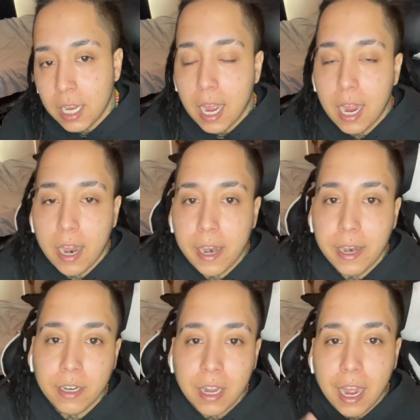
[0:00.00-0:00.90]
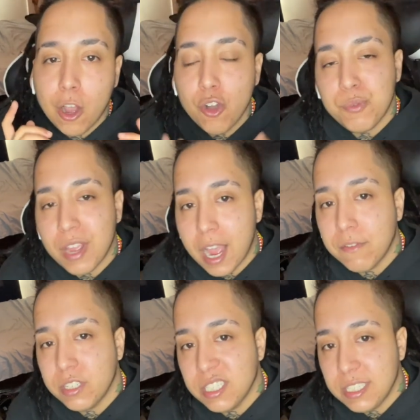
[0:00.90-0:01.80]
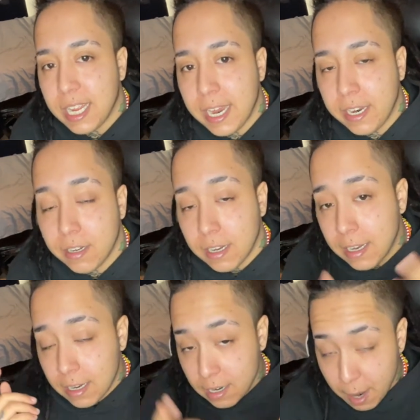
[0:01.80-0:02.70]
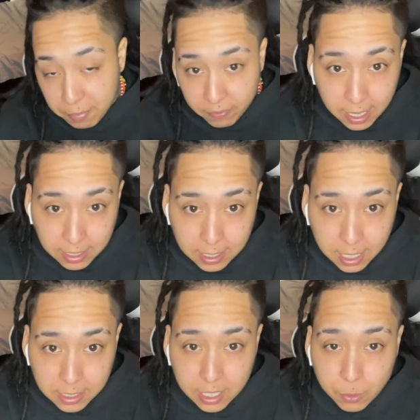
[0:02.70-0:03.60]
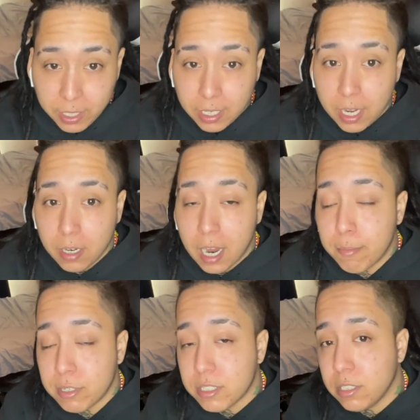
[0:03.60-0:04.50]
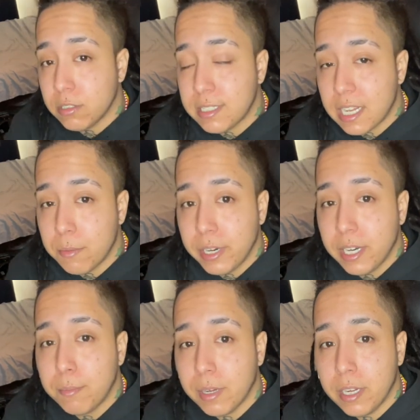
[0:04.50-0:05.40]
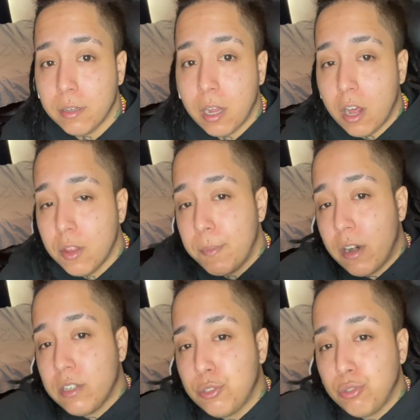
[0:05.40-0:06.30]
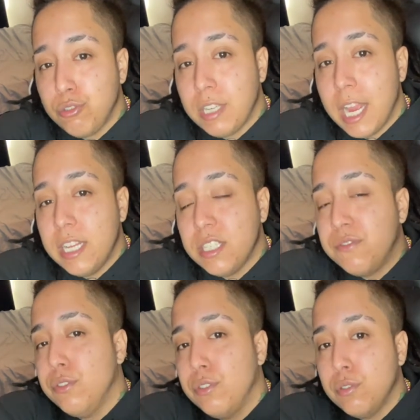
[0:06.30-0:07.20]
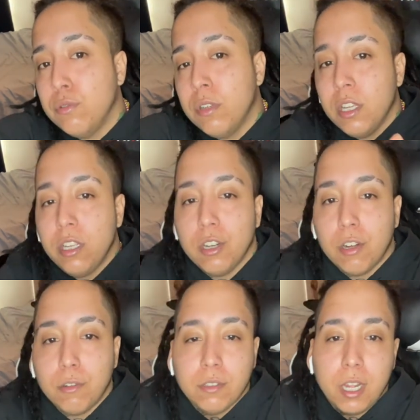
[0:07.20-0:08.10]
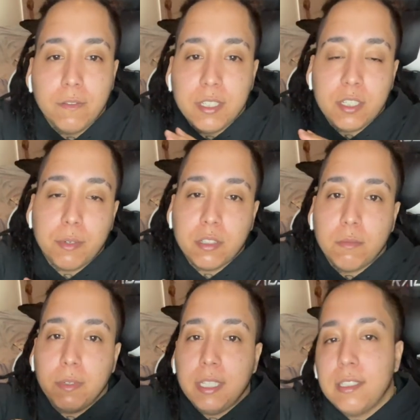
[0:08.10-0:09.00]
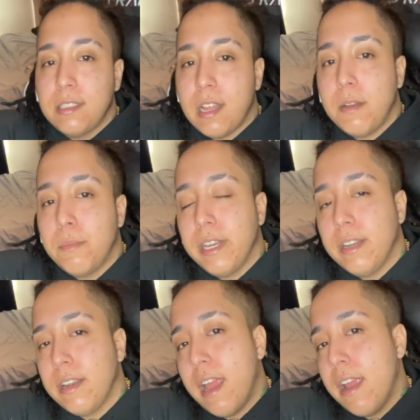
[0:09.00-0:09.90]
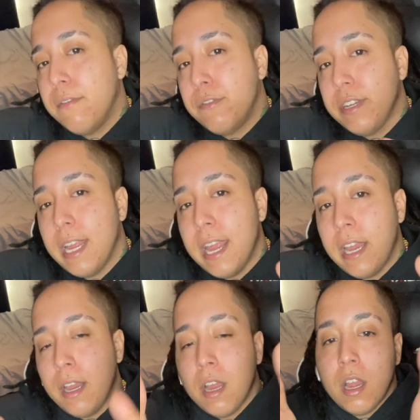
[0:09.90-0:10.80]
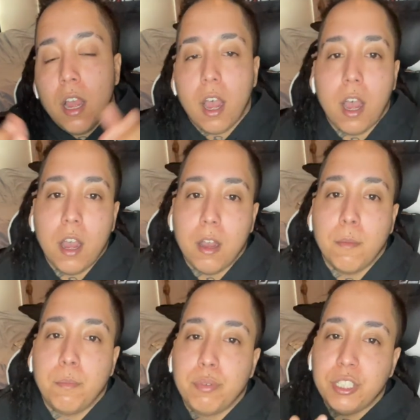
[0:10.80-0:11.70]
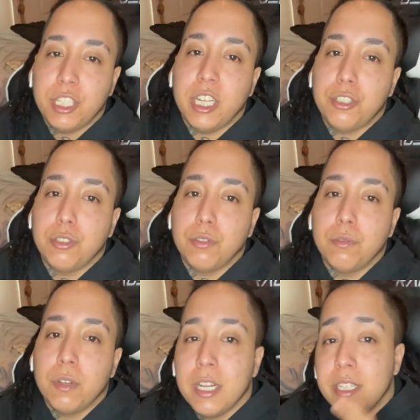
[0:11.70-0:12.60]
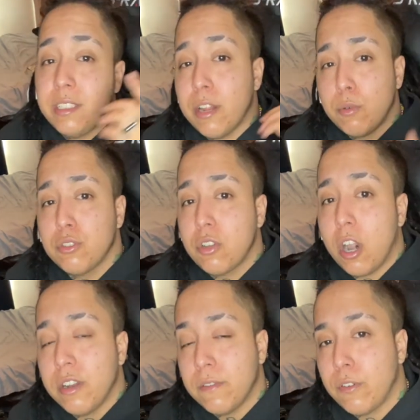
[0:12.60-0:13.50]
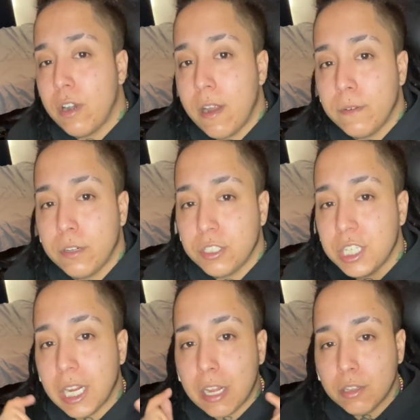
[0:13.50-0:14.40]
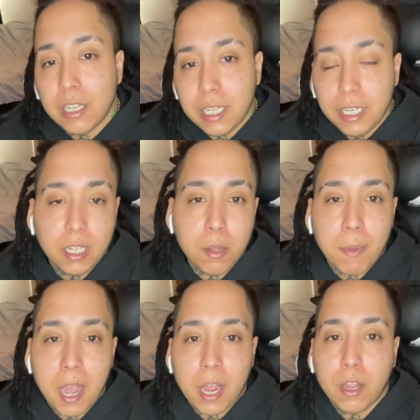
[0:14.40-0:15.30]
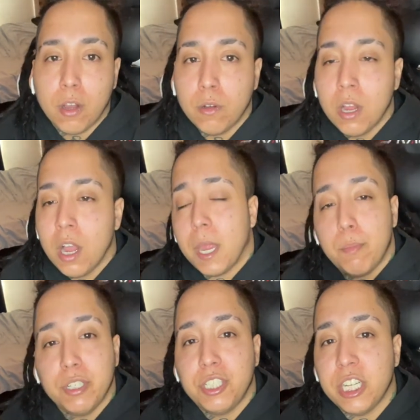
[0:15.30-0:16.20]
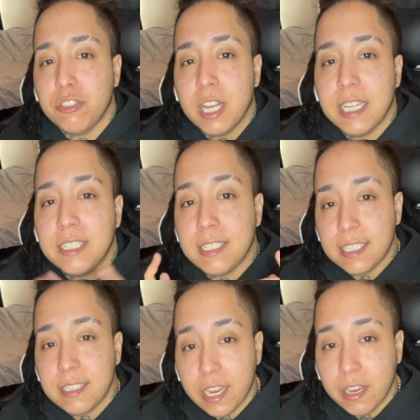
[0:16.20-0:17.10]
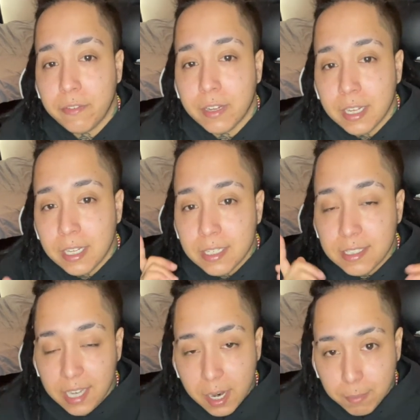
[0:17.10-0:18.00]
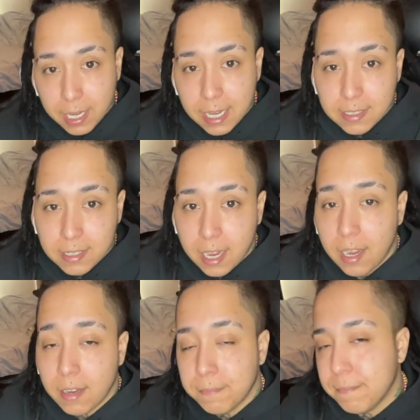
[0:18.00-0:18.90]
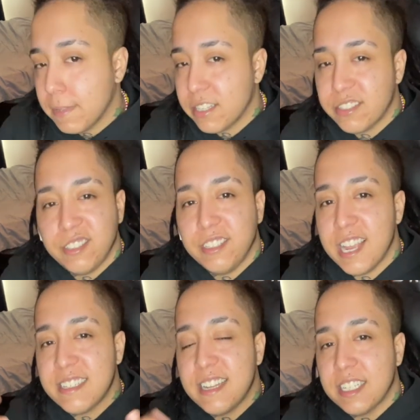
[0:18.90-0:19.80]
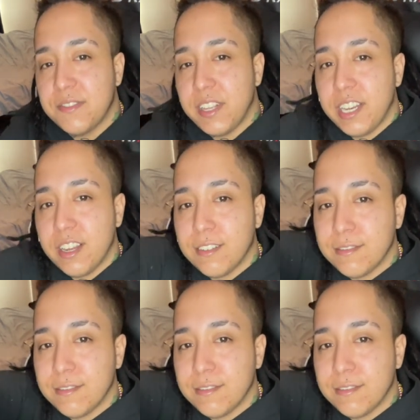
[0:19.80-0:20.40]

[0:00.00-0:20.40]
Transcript: Alright, I hope you have a good day. Happy Valentine's Day weekend. I personally don't celebrate it, but all the power to you guys if you do. You know, love is supposed to be celebrated every day. Appreciate you. Dead Rose Garden forever. Check out the link in the bio. I appreciate you guys. Stay safe, stay blessed, and I'll see you guys next video.